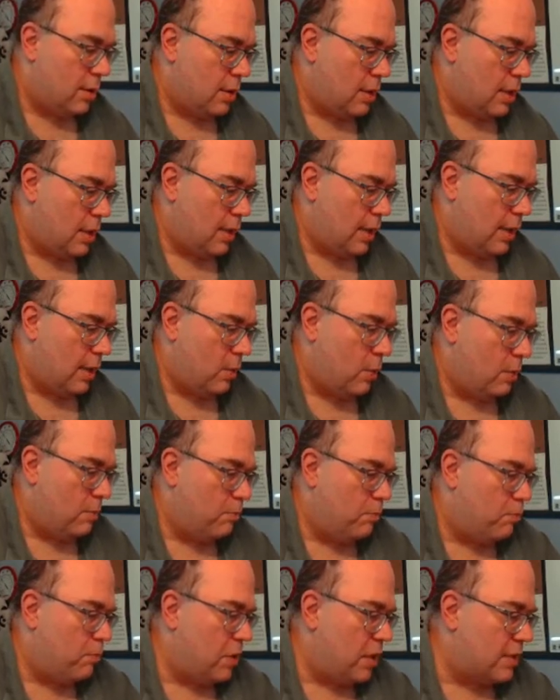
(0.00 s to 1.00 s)
Uh, it would
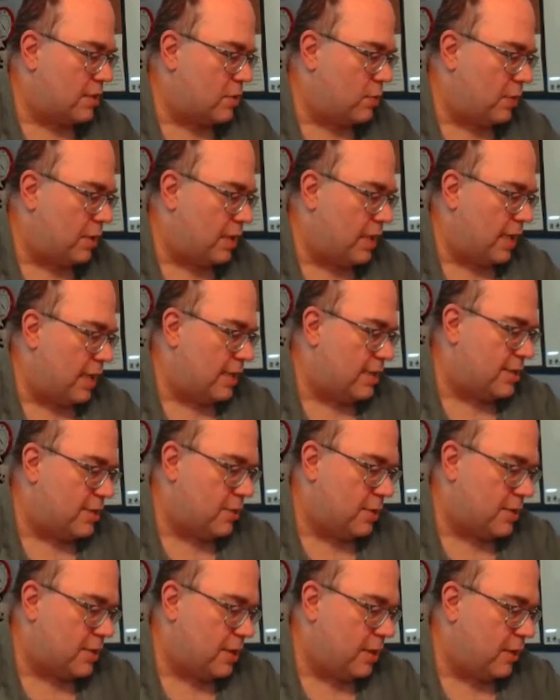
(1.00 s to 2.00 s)
bust with that, so
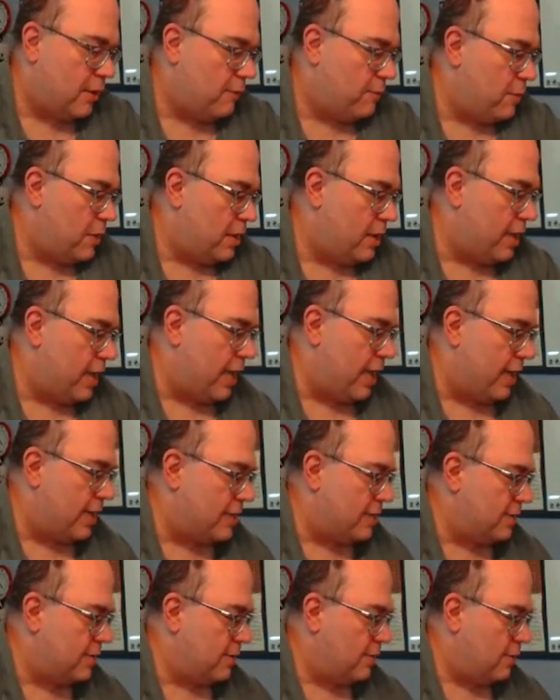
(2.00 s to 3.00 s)
it's going to give me
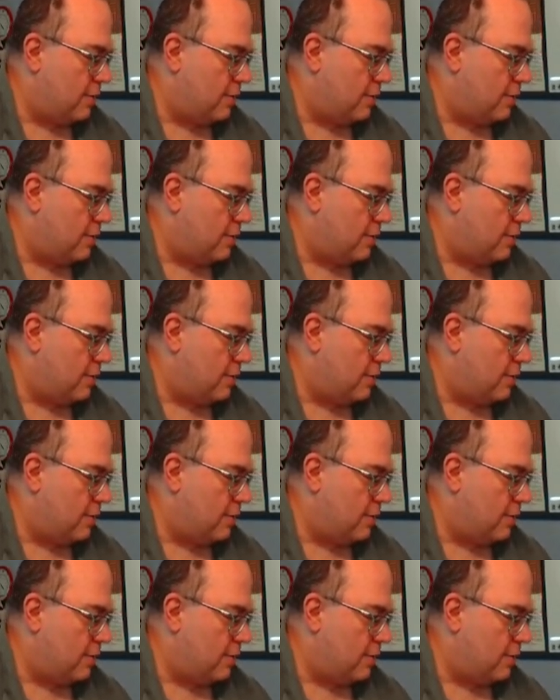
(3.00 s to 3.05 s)
that.